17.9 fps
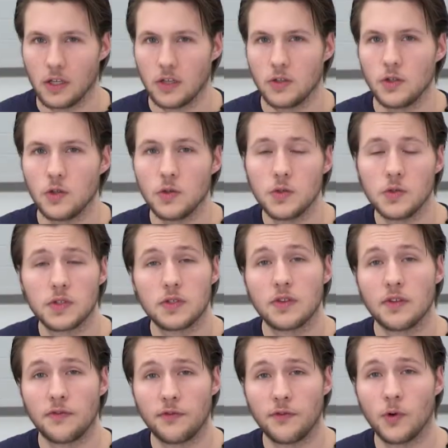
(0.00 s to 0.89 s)
Use
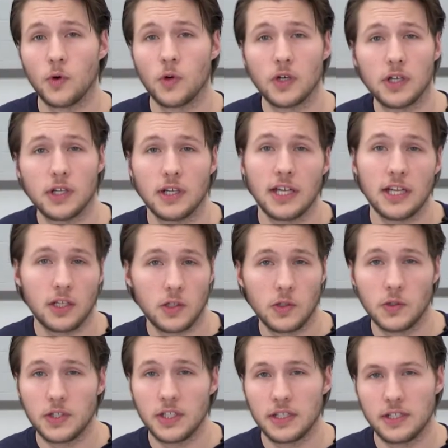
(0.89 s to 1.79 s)
the four
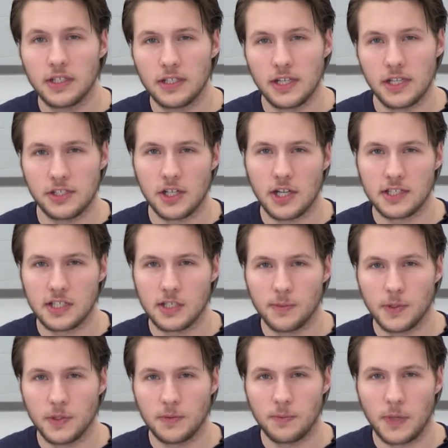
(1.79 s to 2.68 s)
included
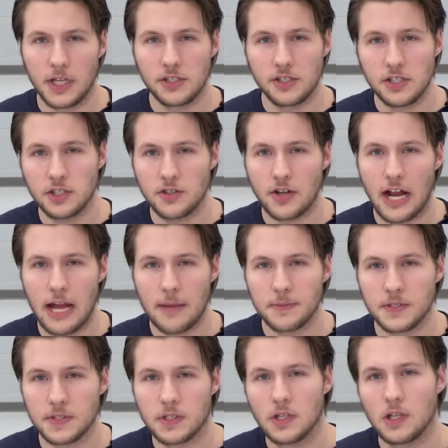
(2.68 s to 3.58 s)
adjustable bungee
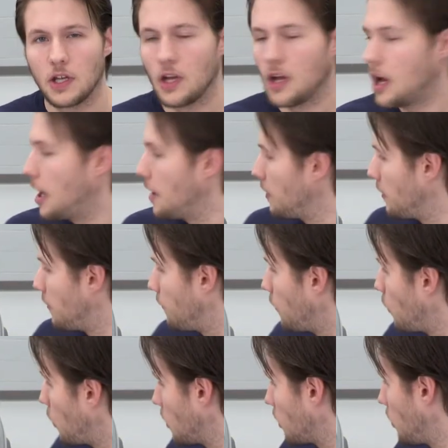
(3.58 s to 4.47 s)
straps on the
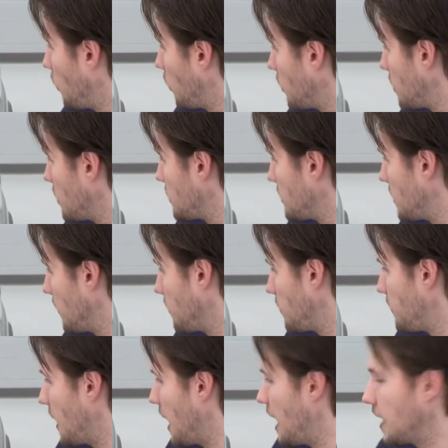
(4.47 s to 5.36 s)
four corners of the
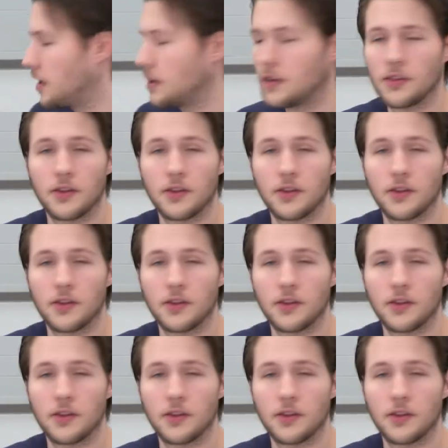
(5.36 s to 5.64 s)
bag.